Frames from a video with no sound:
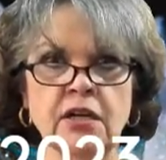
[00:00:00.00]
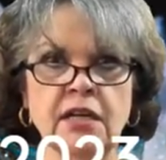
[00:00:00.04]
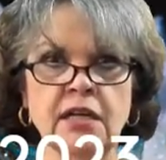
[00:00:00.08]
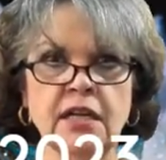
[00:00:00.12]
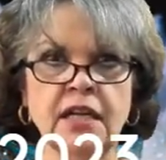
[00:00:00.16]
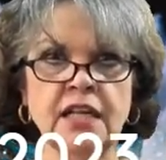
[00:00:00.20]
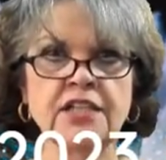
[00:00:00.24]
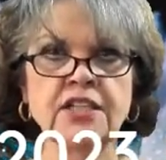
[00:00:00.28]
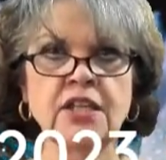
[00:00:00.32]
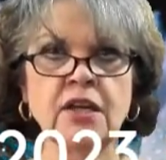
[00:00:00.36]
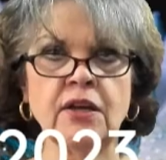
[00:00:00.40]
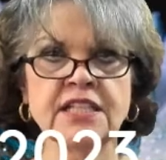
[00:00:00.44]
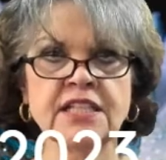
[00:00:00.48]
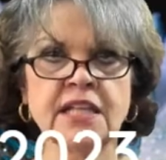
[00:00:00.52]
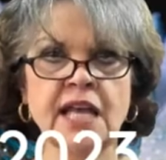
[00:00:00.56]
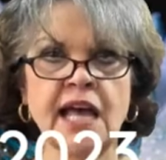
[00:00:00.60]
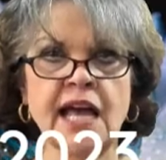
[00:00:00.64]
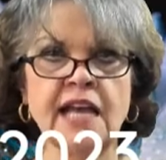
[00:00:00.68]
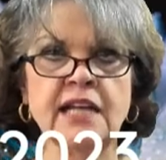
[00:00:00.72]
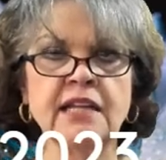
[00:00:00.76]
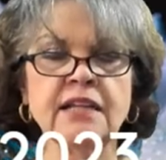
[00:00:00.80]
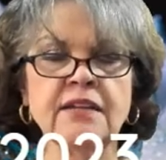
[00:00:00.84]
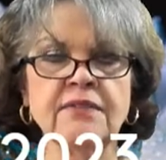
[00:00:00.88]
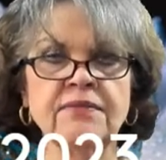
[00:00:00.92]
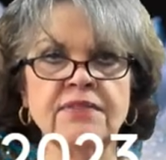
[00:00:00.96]
So it's
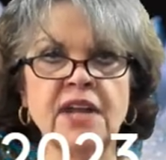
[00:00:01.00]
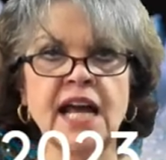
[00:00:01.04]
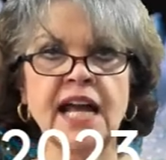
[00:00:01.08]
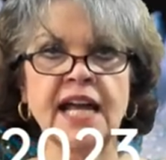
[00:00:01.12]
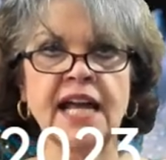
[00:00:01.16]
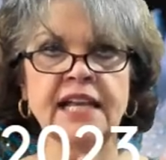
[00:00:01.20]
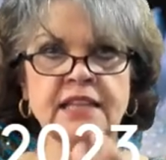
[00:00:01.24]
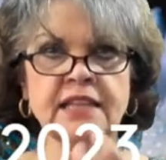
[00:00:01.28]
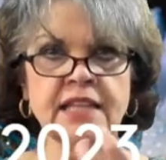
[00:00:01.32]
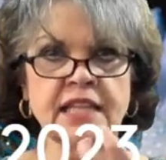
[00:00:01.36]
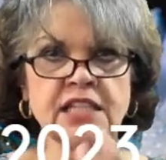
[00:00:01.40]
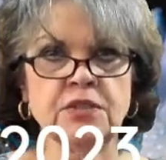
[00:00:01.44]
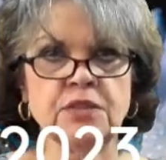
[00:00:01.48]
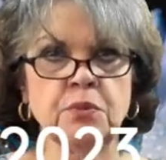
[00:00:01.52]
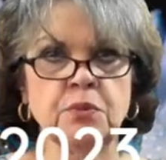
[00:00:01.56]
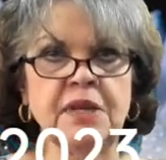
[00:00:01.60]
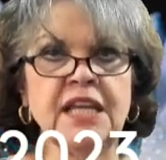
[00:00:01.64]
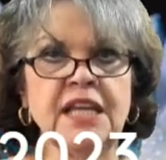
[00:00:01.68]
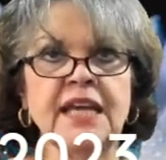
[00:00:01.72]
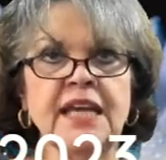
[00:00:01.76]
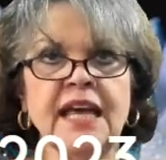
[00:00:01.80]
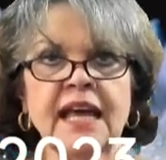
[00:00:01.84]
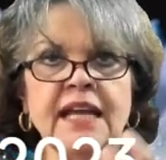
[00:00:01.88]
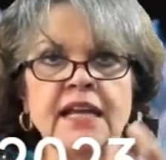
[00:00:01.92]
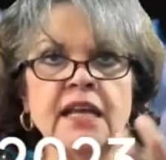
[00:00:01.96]
kind of like this
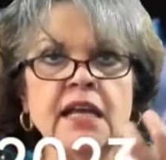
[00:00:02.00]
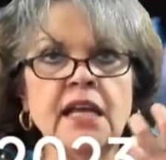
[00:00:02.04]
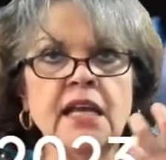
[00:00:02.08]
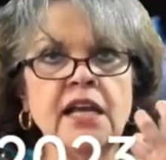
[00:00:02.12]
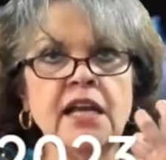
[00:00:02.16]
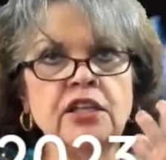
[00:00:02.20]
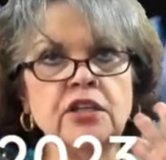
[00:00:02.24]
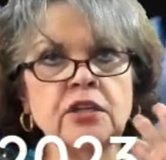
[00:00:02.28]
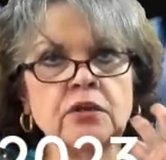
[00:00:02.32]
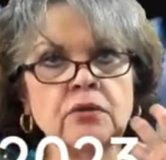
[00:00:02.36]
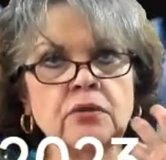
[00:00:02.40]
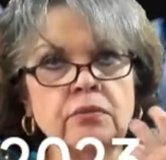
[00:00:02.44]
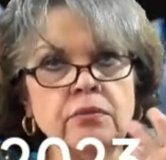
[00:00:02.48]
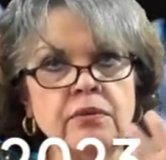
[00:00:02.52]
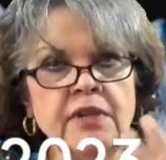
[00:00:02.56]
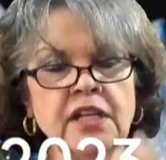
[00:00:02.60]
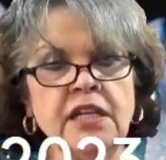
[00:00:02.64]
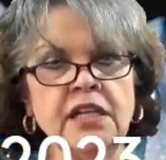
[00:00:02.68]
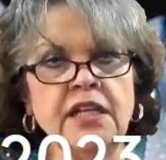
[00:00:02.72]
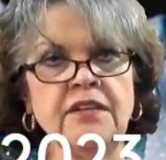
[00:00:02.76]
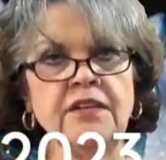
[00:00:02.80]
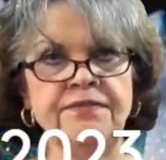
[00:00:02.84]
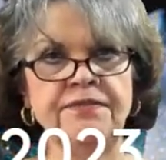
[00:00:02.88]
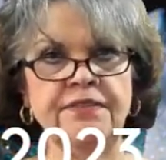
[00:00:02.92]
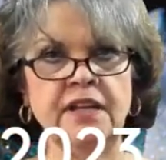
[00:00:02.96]
weekend, you're
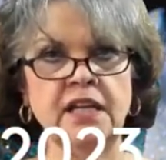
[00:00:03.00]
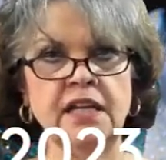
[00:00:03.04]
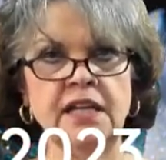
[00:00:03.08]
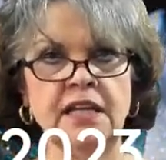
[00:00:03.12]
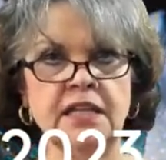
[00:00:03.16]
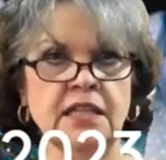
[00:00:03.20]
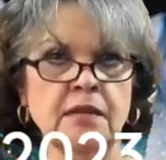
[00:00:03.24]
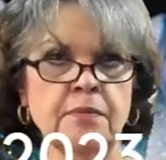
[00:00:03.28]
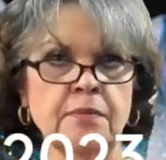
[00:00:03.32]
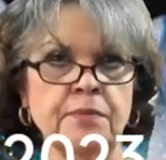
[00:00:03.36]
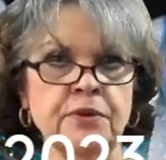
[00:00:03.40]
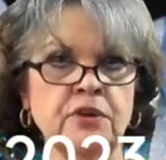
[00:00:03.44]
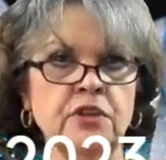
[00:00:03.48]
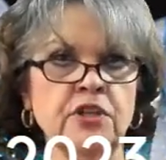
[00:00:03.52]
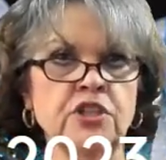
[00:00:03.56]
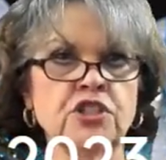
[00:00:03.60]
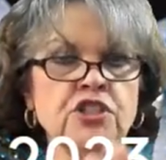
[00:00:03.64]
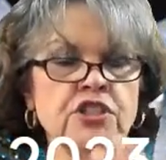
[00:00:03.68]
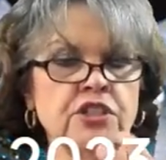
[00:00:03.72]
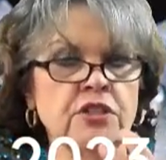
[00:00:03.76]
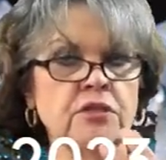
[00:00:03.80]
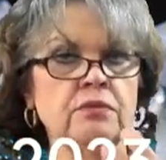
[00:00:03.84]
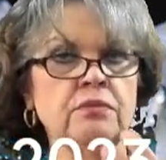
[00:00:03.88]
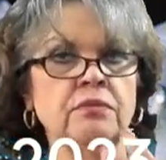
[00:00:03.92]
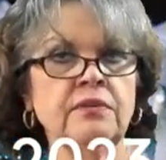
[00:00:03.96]
really feeling the push,
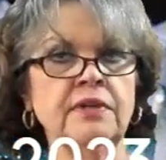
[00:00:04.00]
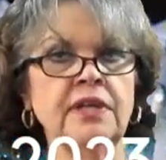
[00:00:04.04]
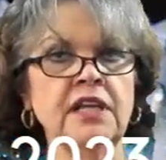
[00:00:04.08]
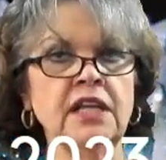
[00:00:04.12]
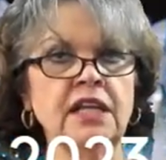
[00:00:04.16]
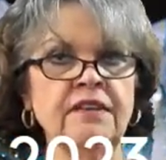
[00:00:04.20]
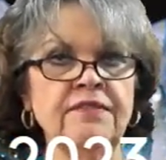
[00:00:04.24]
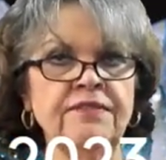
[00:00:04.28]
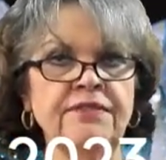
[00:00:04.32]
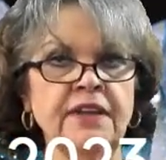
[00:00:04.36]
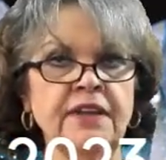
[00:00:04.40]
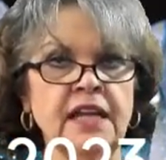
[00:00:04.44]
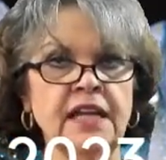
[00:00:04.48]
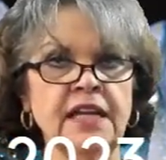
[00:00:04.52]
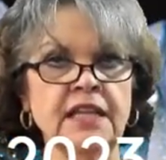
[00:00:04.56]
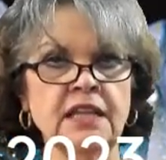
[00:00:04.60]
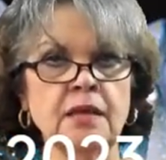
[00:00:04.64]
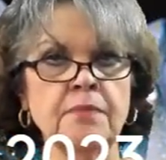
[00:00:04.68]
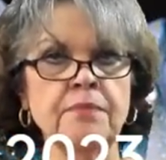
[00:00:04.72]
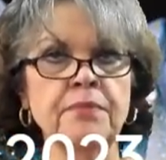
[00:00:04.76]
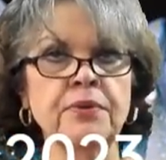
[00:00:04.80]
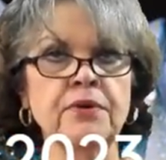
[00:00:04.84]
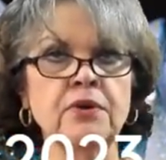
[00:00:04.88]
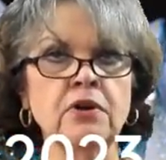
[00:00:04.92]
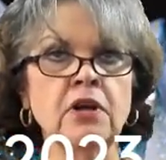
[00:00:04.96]
you're really feeling the
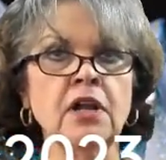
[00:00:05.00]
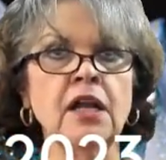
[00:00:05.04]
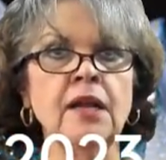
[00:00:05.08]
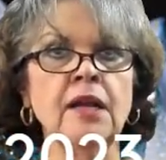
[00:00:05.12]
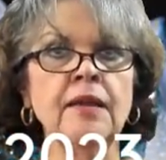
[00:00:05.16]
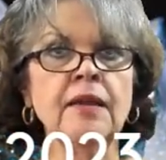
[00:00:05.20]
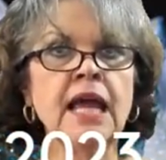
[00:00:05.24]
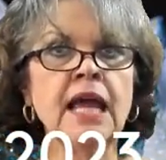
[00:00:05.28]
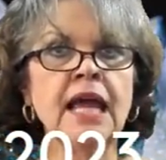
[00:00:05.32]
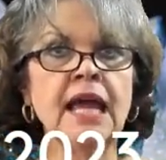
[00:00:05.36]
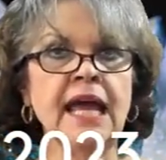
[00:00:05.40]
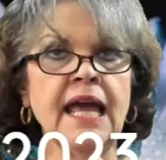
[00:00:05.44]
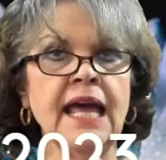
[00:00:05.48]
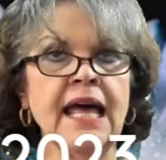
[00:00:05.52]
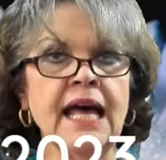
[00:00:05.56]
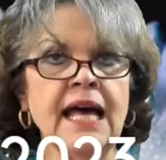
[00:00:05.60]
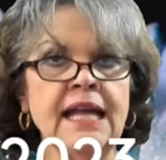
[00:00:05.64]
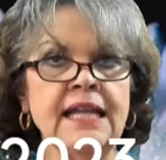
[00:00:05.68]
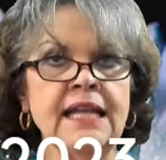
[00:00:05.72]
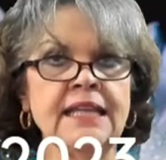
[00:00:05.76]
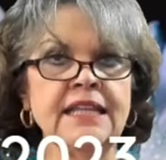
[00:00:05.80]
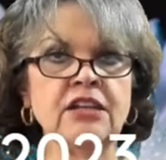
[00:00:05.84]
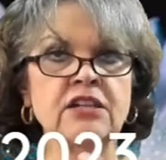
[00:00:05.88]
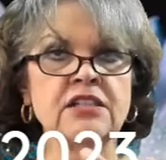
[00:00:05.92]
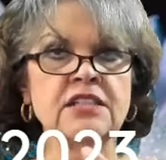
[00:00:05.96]
pull,
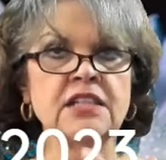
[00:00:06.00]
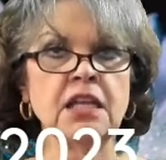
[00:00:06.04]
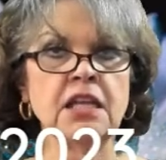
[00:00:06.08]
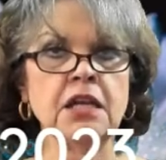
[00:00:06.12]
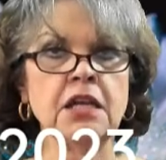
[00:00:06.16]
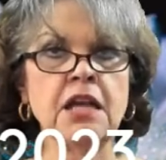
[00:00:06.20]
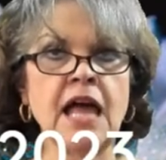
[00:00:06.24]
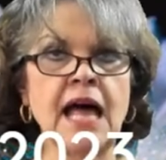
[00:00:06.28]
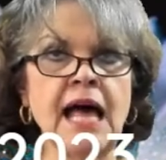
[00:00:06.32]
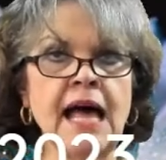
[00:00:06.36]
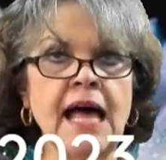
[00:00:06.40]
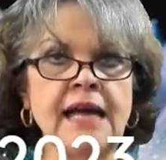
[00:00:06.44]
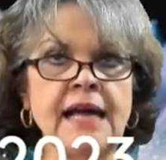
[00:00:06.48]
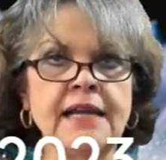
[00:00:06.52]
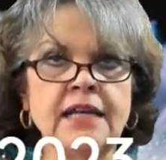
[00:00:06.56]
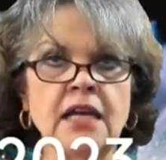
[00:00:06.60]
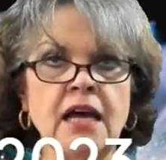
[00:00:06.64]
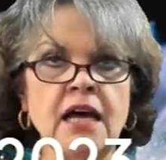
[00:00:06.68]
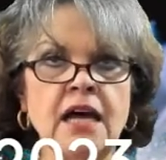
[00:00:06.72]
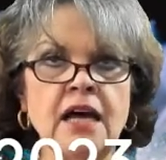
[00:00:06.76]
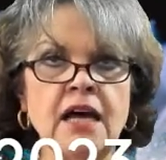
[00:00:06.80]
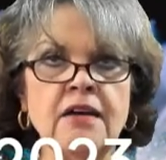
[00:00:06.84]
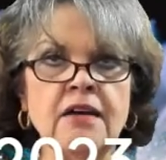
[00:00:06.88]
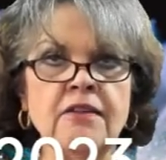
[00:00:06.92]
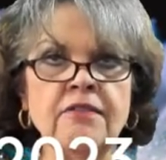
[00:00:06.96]
and there's a lot
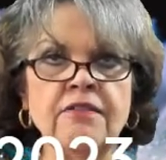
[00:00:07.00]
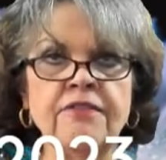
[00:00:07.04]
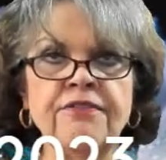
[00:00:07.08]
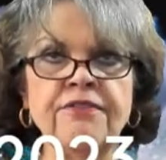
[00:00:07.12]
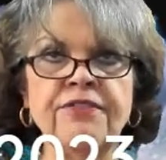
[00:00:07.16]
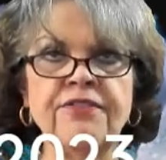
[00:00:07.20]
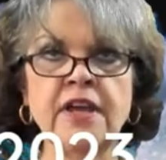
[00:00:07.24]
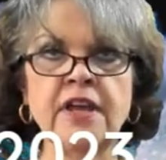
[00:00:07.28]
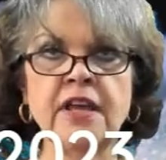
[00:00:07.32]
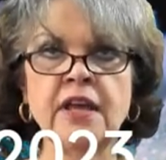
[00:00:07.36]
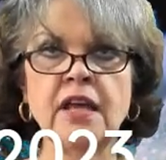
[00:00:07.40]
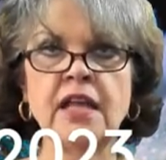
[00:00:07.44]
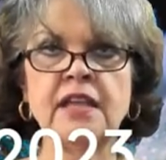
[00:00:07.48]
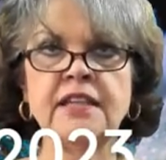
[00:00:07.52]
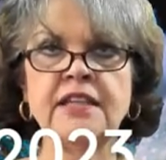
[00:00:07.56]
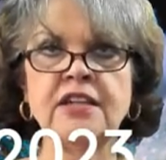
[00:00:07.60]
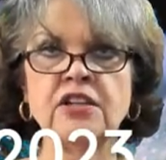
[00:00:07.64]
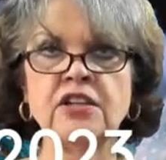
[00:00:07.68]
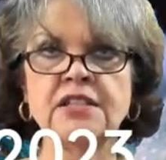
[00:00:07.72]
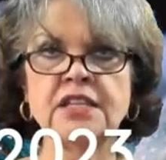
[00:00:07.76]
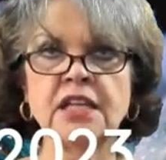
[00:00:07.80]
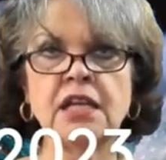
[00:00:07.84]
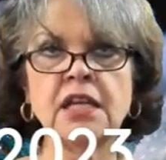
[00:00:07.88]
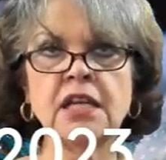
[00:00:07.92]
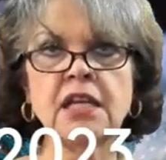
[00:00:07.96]
of, there's
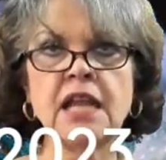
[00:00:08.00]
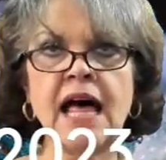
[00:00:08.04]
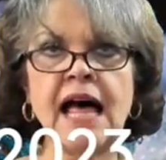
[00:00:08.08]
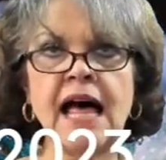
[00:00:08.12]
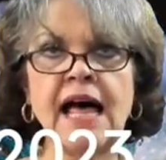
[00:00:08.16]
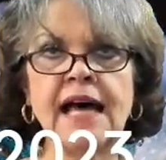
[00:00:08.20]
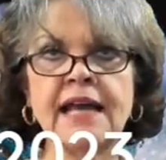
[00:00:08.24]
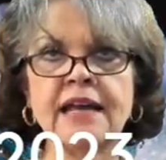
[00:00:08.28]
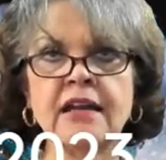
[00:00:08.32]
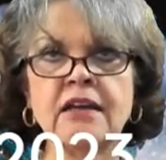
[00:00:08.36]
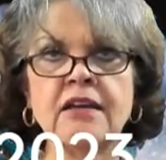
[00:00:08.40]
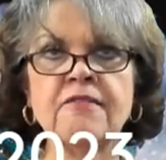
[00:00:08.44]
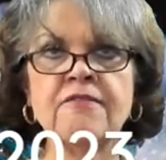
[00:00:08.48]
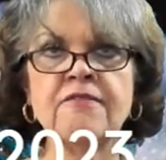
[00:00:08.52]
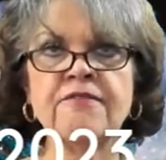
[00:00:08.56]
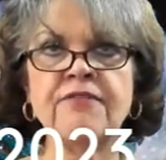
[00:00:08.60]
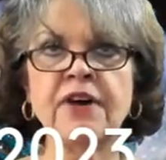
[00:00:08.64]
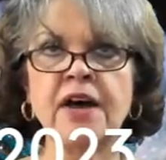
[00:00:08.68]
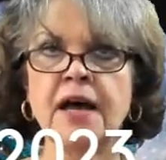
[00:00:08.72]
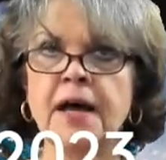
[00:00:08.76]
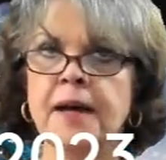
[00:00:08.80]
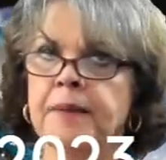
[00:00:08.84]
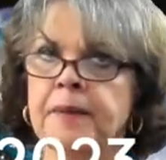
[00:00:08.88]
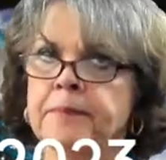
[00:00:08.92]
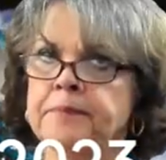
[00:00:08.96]
a lot of,
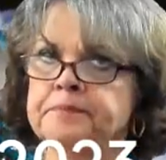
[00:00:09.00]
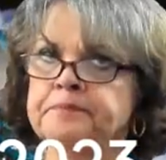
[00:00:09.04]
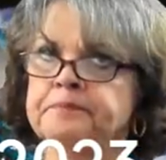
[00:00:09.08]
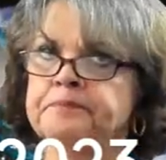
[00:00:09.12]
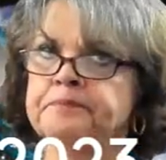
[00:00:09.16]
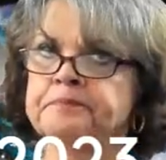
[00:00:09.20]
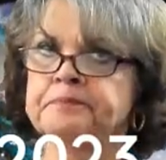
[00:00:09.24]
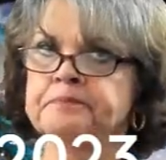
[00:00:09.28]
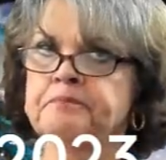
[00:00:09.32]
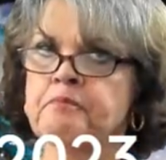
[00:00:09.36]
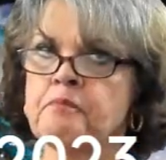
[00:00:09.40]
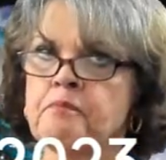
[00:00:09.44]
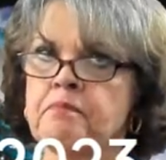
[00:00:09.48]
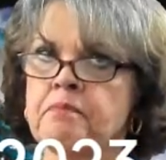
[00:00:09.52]
um, hmm,